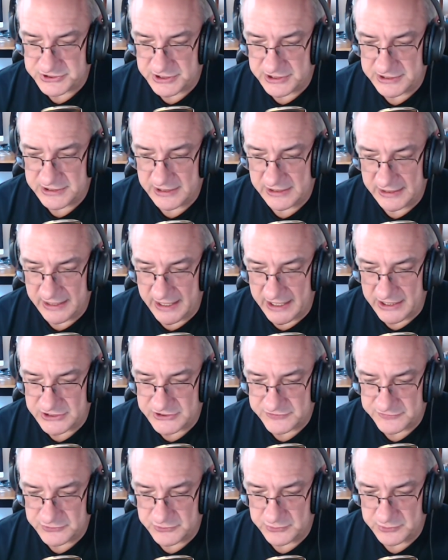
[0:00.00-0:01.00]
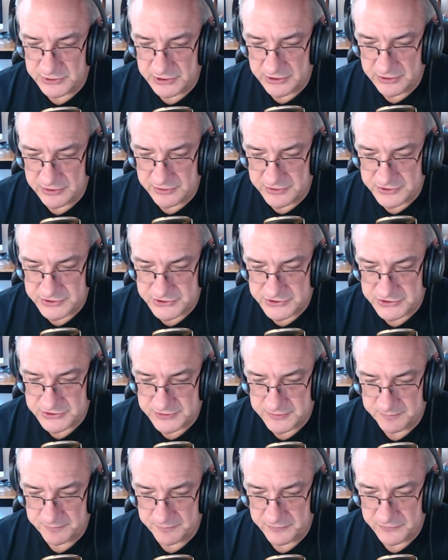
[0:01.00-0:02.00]
in the last few years.
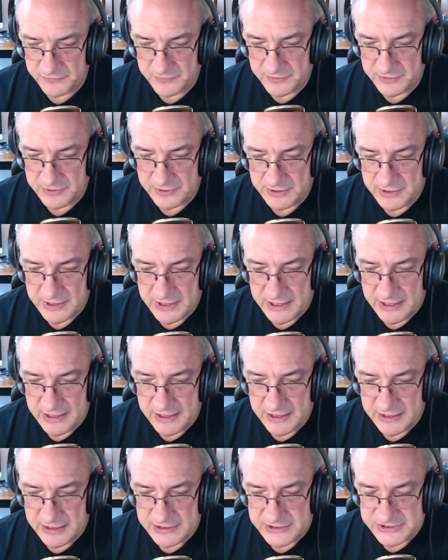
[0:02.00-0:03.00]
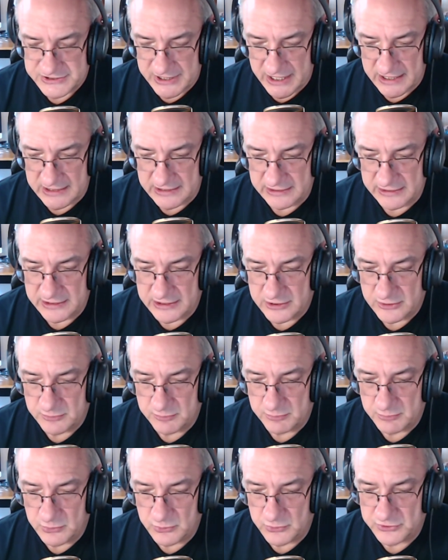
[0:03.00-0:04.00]
Sadly,
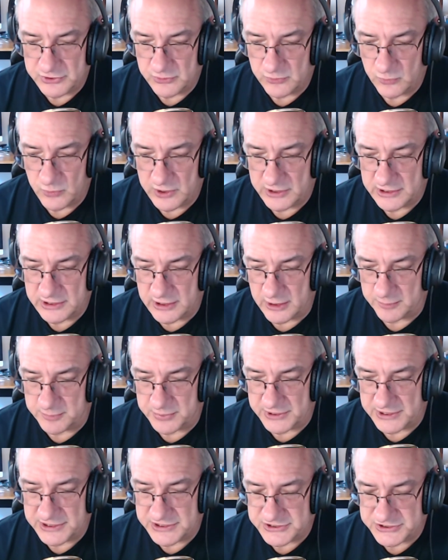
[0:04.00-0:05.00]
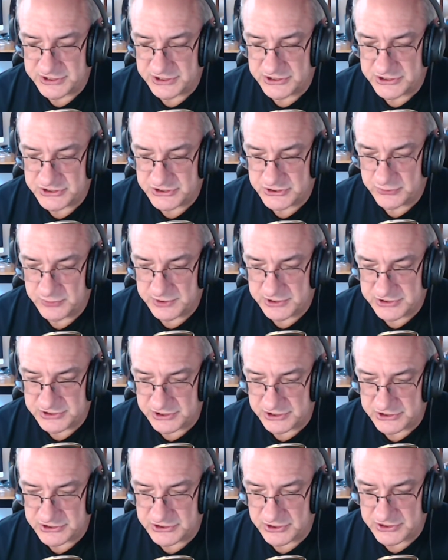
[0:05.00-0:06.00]
more than one company ceased to
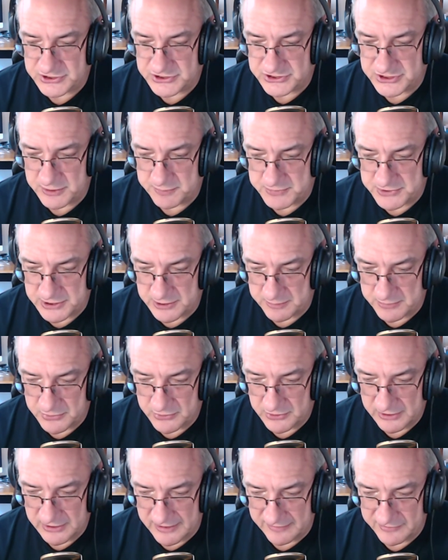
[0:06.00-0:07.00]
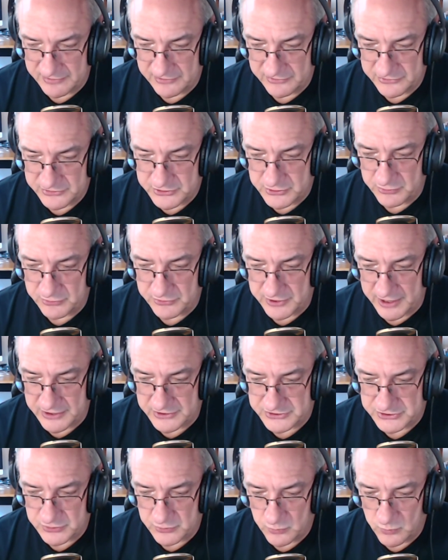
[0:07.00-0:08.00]
exist on September 11,
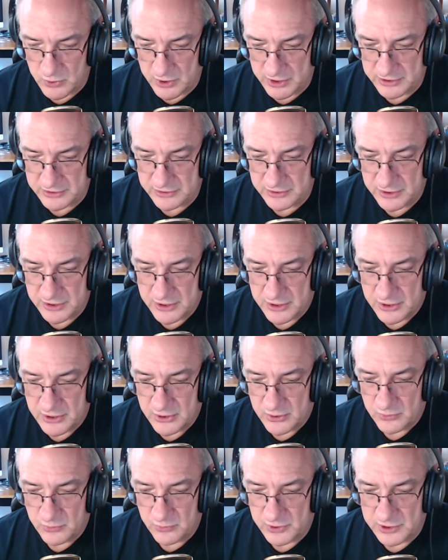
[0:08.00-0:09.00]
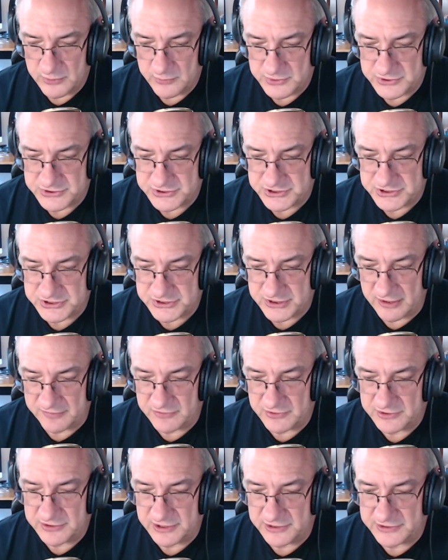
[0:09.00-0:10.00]
2001, when it was
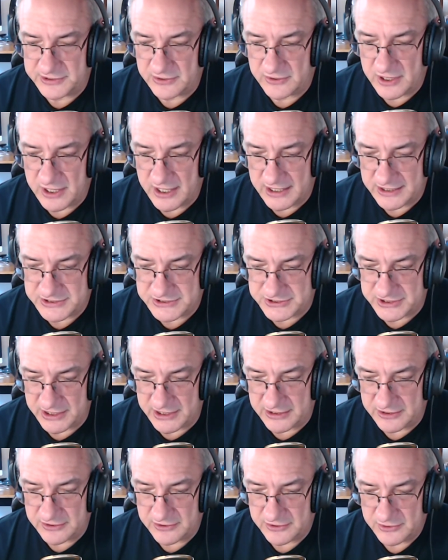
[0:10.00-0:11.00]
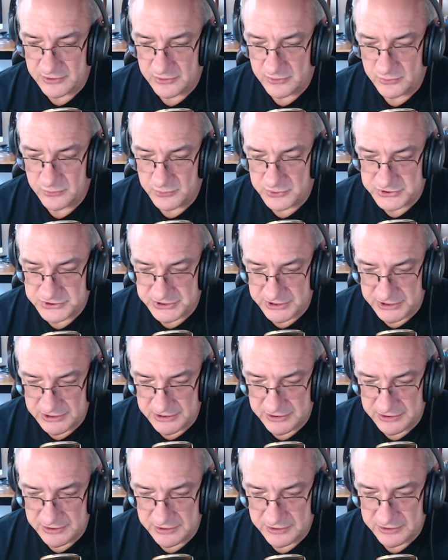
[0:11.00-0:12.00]
discovered that their hot site was
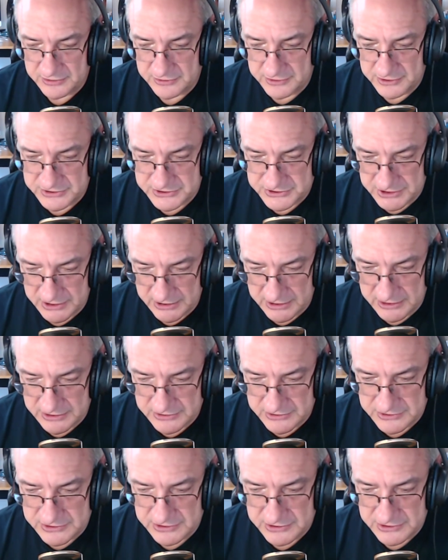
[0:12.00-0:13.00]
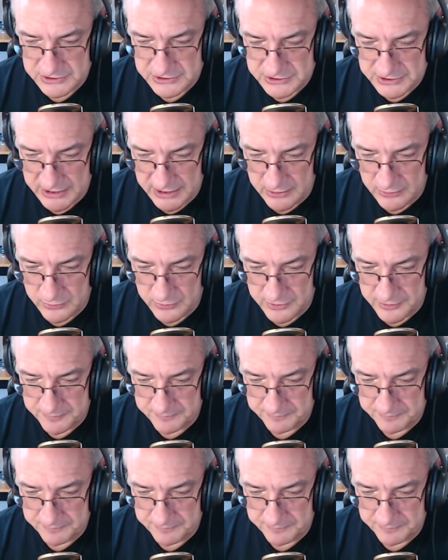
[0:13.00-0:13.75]
in the second tower.